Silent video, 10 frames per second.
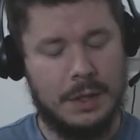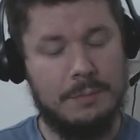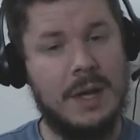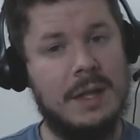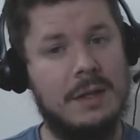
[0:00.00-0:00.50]

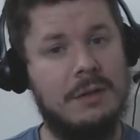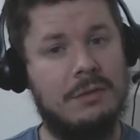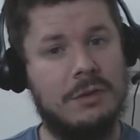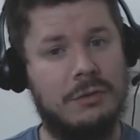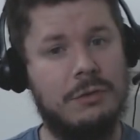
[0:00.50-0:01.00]
And may
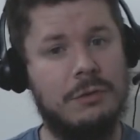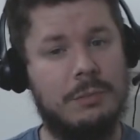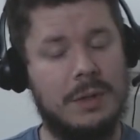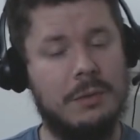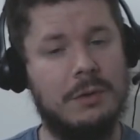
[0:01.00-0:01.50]
these issues
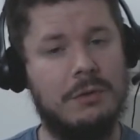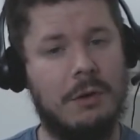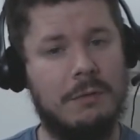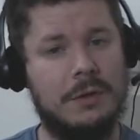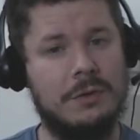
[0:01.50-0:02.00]
be
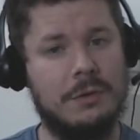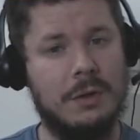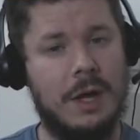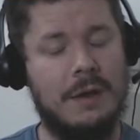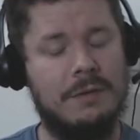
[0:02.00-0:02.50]
resolved in your
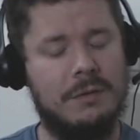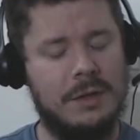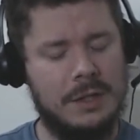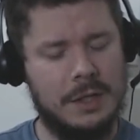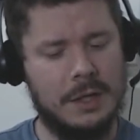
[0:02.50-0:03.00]
life.
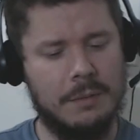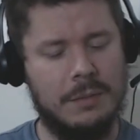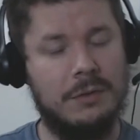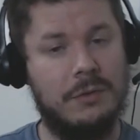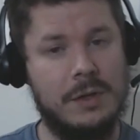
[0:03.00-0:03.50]
Seek Him.
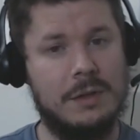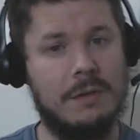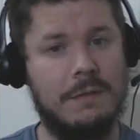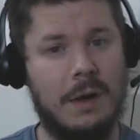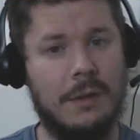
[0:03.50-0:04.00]
Seek
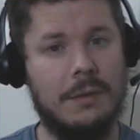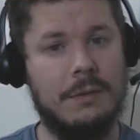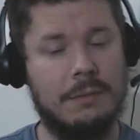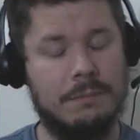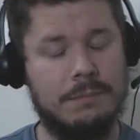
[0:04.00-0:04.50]
the Father.
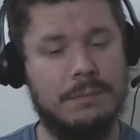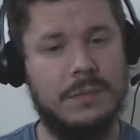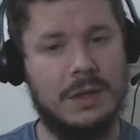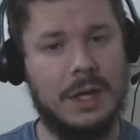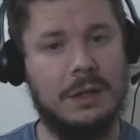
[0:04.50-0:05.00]

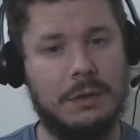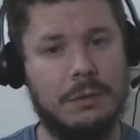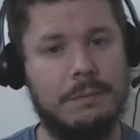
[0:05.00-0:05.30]
Thank you.